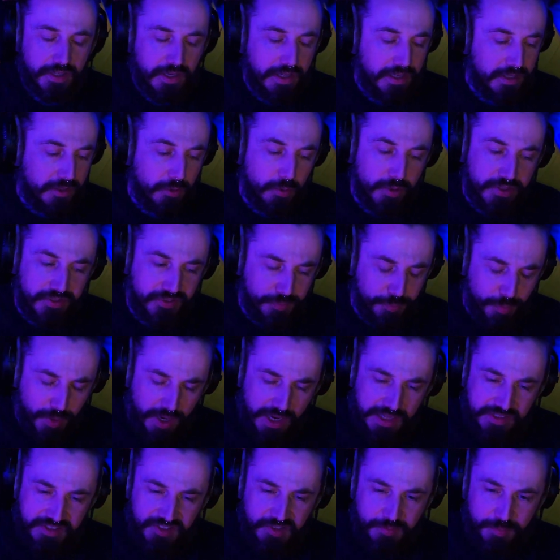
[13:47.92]
always
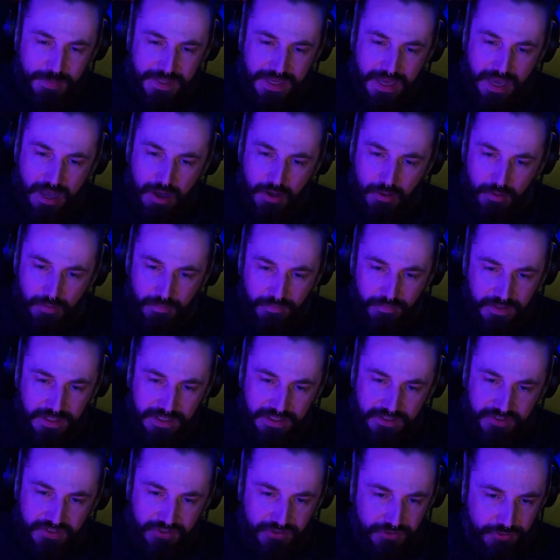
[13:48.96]
surprises me how
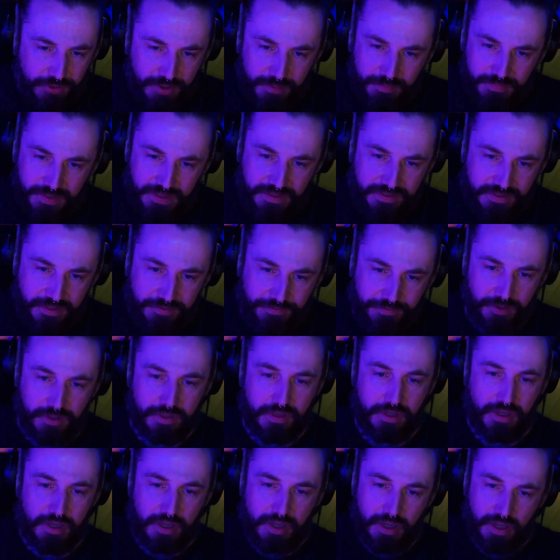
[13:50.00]
extremely
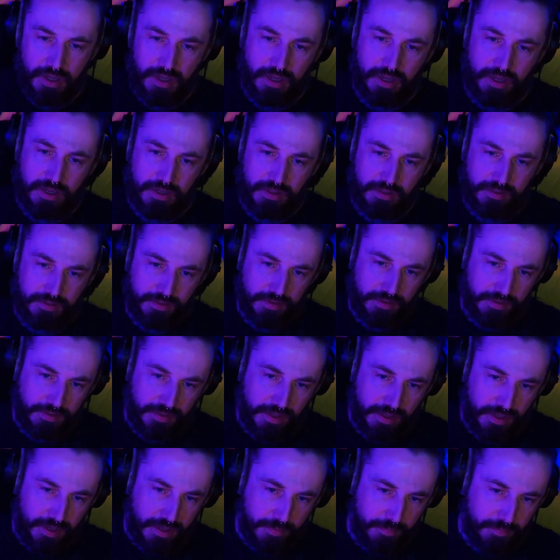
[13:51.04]
different
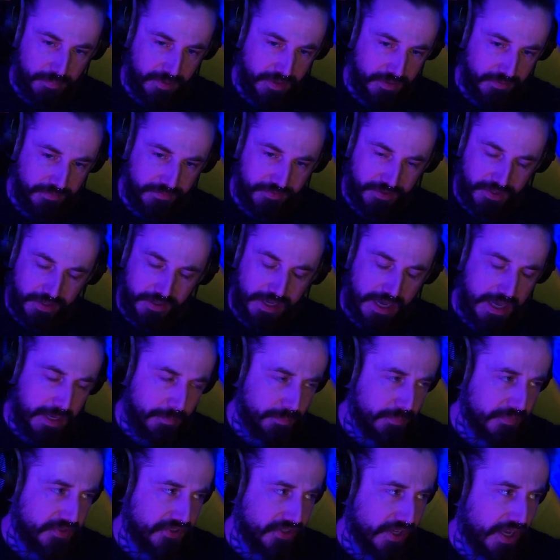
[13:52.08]
video
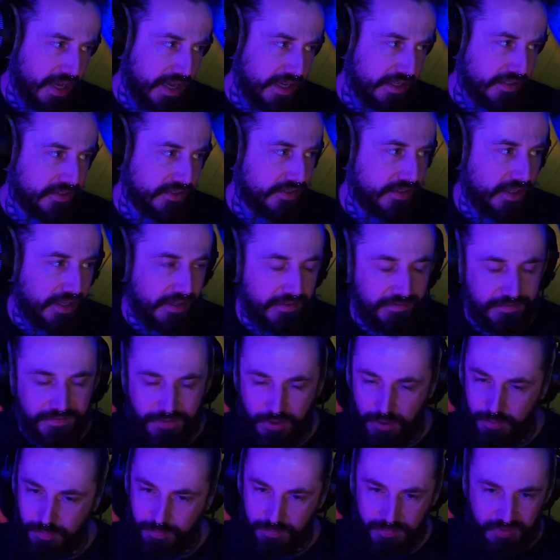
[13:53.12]
games and like
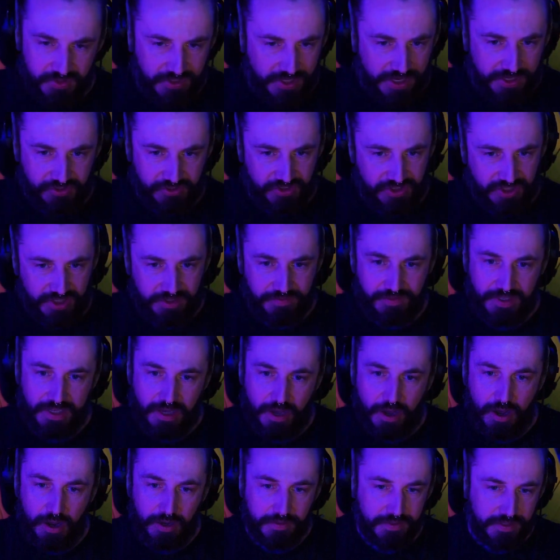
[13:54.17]
film/TV
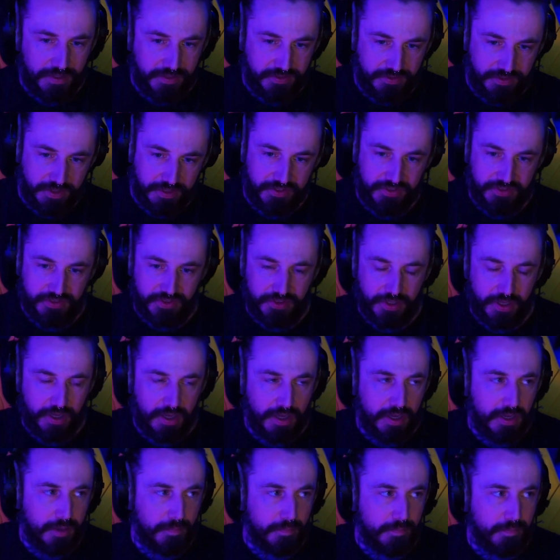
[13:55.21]
are. There's
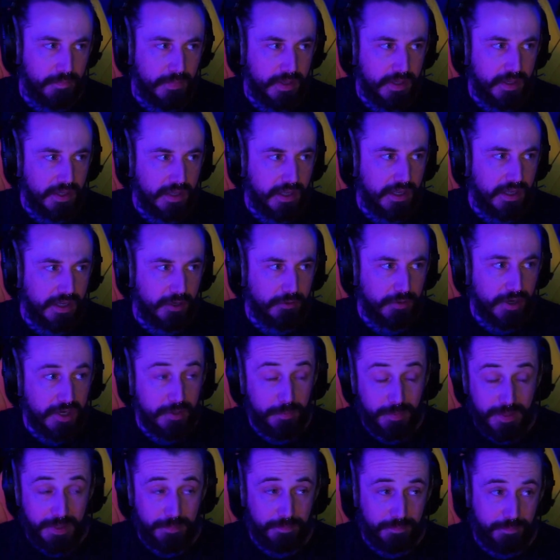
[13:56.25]

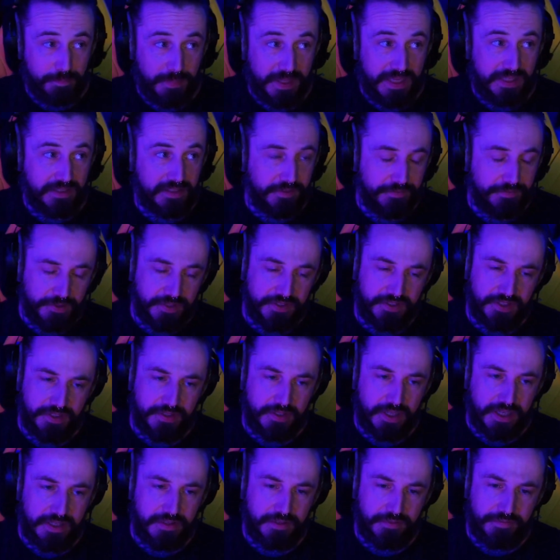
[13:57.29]
incredibly big difference
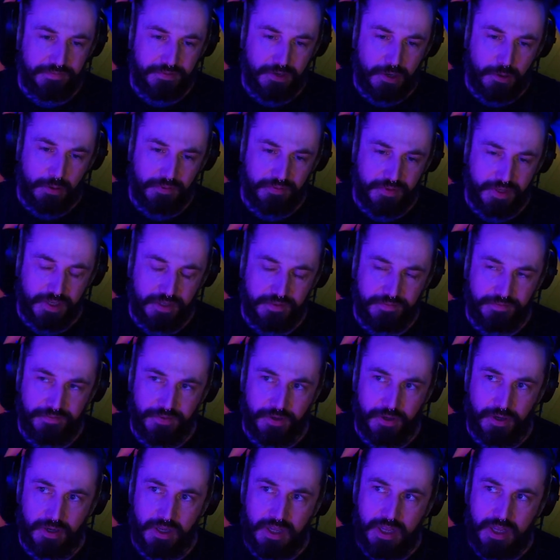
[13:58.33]
in the flow of it. For